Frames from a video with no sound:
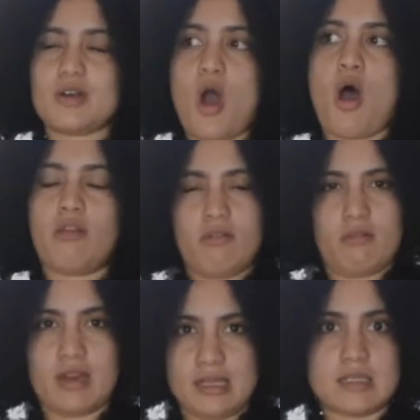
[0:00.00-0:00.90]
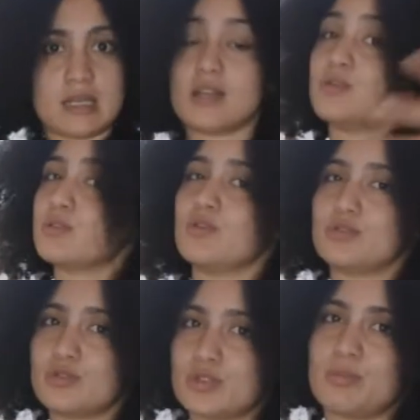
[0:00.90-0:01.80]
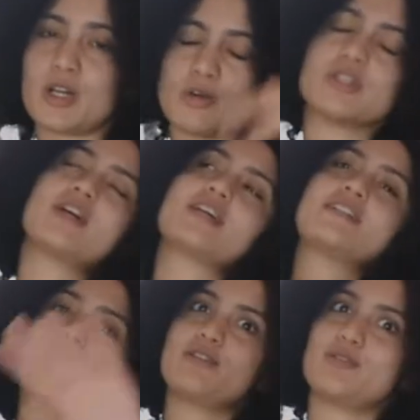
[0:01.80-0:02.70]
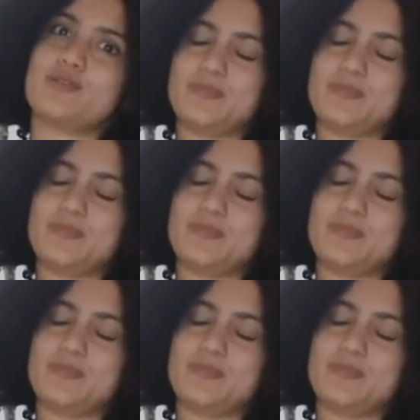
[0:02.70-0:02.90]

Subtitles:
on and take clothes off, to put clothes on and take clothes off.